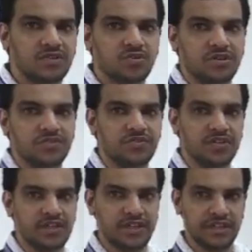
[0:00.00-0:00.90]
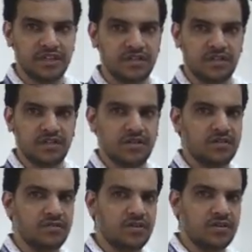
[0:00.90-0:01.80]
okay. We will take
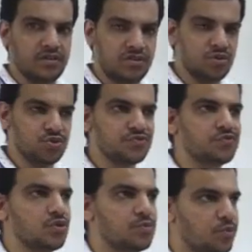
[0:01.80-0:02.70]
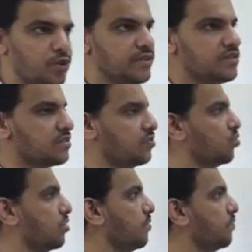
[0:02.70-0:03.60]
useful points,
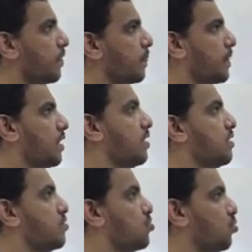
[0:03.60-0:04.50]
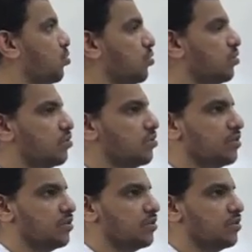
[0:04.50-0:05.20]
okay. So